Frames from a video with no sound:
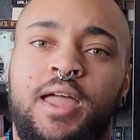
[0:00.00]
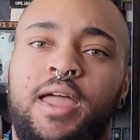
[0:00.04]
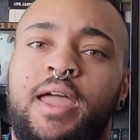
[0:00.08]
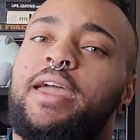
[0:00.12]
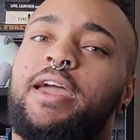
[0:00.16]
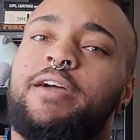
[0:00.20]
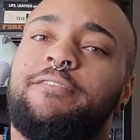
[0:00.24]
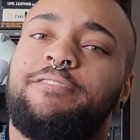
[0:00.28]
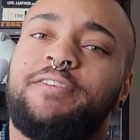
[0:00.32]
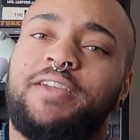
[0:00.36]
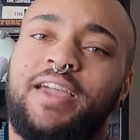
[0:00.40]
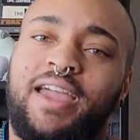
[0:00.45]

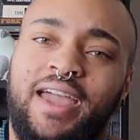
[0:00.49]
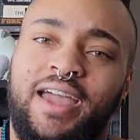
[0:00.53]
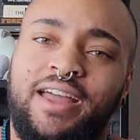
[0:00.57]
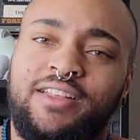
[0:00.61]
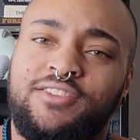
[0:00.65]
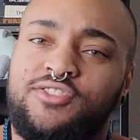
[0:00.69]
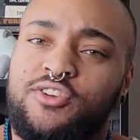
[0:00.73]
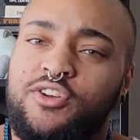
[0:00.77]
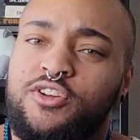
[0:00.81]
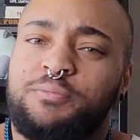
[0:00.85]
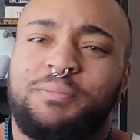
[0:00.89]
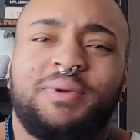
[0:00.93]
If you
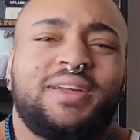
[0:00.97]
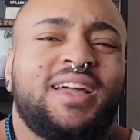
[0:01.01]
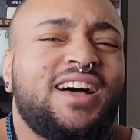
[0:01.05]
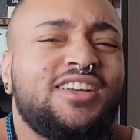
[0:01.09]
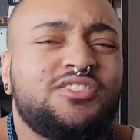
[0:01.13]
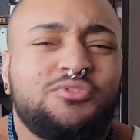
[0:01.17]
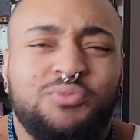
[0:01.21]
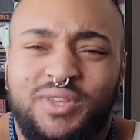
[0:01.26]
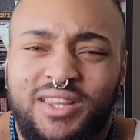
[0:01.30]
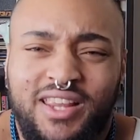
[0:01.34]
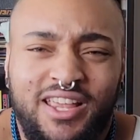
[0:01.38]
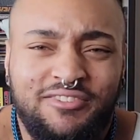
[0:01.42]
answered
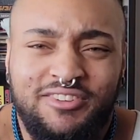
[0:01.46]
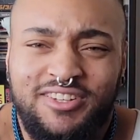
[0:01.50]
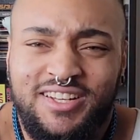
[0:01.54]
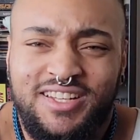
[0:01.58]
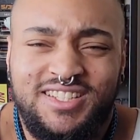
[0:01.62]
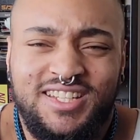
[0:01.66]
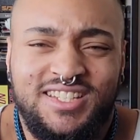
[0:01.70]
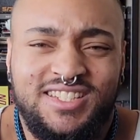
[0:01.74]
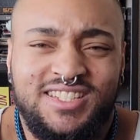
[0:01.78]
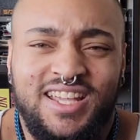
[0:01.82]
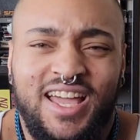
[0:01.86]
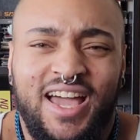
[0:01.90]
because we live in a
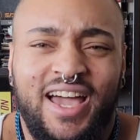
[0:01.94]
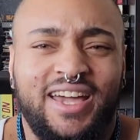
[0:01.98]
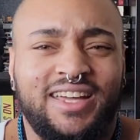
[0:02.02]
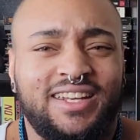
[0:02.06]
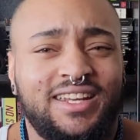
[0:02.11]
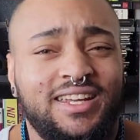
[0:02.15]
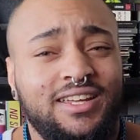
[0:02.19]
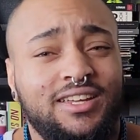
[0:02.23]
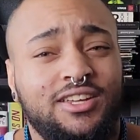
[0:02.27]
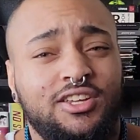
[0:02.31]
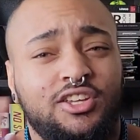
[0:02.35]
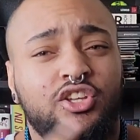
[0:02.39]

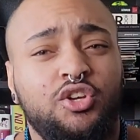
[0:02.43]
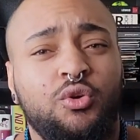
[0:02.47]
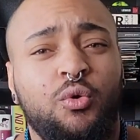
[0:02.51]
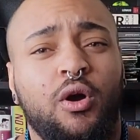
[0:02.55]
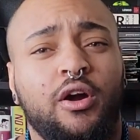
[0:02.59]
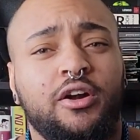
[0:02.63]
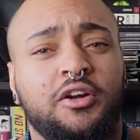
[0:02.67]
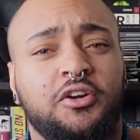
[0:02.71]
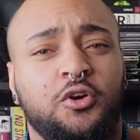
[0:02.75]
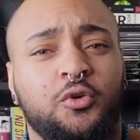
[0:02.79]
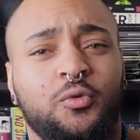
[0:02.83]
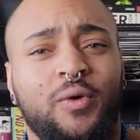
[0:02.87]
society, you
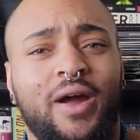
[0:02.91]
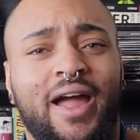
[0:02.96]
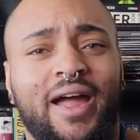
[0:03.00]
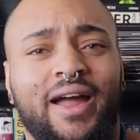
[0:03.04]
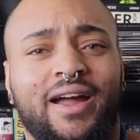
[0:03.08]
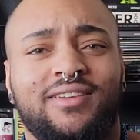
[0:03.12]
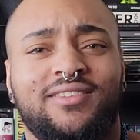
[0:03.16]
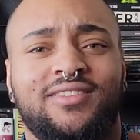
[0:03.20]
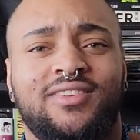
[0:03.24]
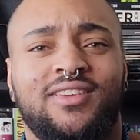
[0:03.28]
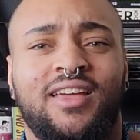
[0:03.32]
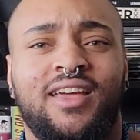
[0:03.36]
are
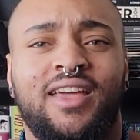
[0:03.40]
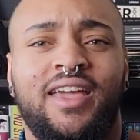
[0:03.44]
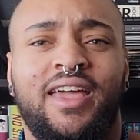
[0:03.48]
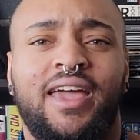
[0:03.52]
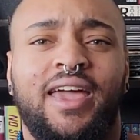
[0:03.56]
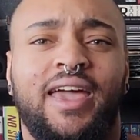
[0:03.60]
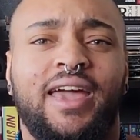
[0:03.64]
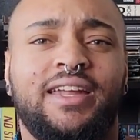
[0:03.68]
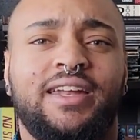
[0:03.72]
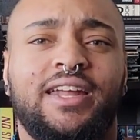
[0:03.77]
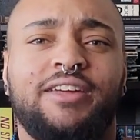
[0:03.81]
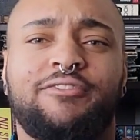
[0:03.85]
correct.
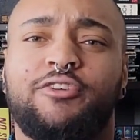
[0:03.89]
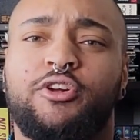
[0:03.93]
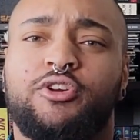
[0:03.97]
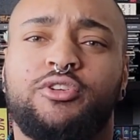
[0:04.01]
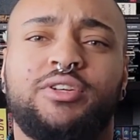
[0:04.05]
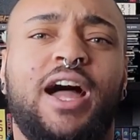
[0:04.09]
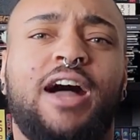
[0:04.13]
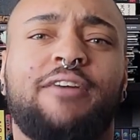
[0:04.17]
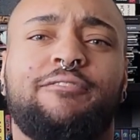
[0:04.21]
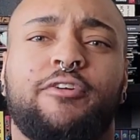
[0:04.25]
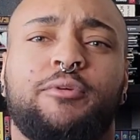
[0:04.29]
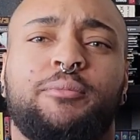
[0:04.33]
And if you're
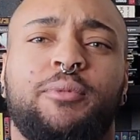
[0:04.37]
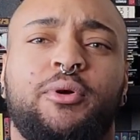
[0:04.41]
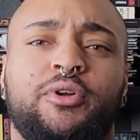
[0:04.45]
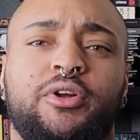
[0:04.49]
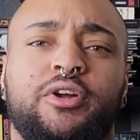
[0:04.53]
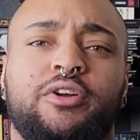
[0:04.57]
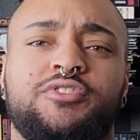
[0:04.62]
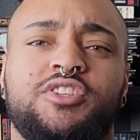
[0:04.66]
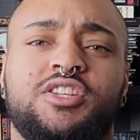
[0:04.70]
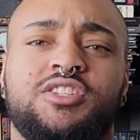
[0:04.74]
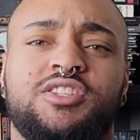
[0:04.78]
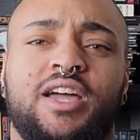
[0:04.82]
not
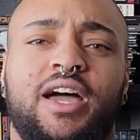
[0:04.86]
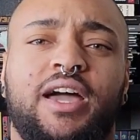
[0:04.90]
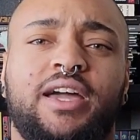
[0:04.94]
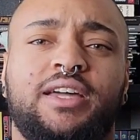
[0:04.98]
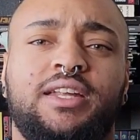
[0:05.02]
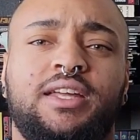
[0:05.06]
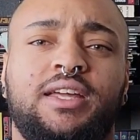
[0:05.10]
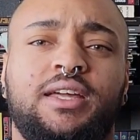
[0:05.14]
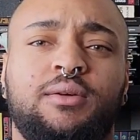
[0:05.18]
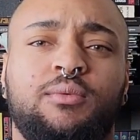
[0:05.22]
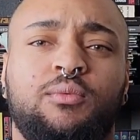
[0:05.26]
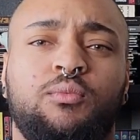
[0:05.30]
familiar with
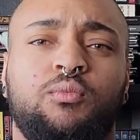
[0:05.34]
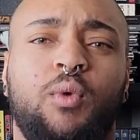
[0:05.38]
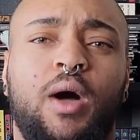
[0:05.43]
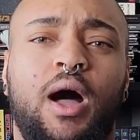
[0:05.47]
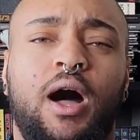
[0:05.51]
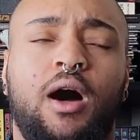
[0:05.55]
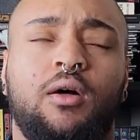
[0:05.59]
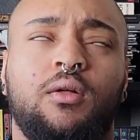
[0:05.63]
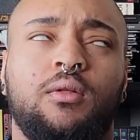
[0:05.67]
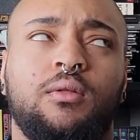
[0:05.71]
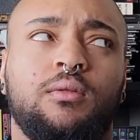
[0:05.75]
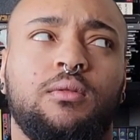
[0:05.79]
society,
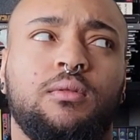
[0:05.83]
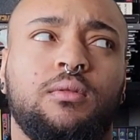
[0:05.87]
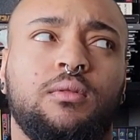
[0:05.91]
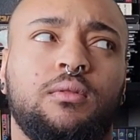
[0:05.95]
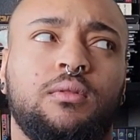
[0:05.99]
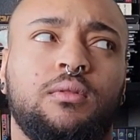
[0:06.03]
well,